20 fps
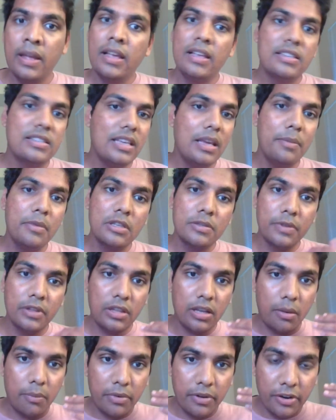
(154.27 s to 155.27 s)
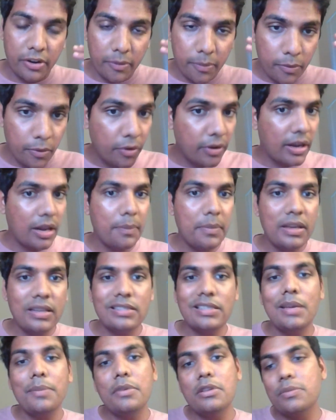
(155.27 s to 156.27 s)
Same is with competitive programming.
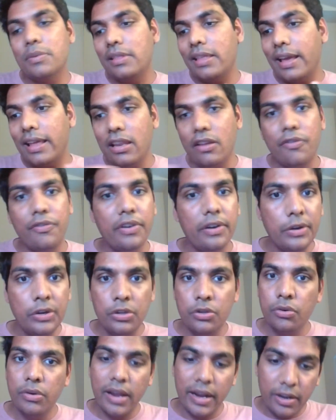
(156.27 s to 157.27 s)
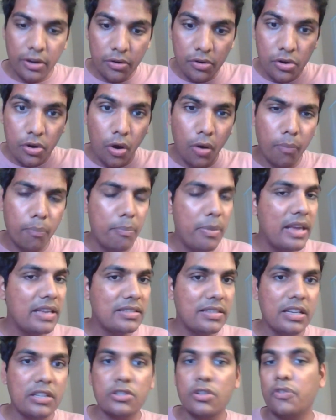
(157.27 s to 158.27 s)
Same is with any field. You get to know
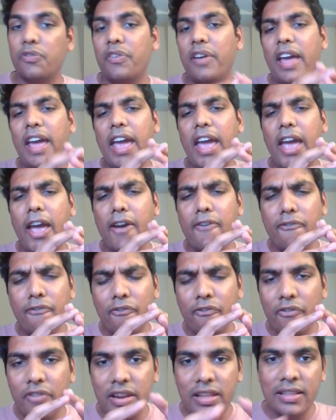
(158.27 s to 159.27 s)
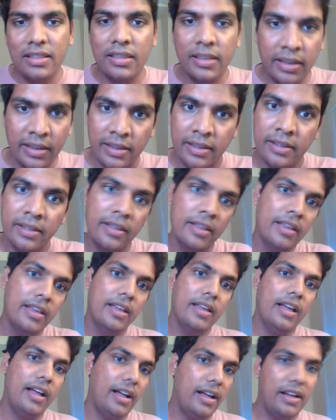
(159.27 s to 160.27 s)
basics of everything
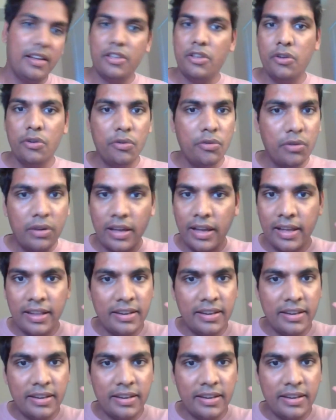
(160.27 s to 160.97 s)
you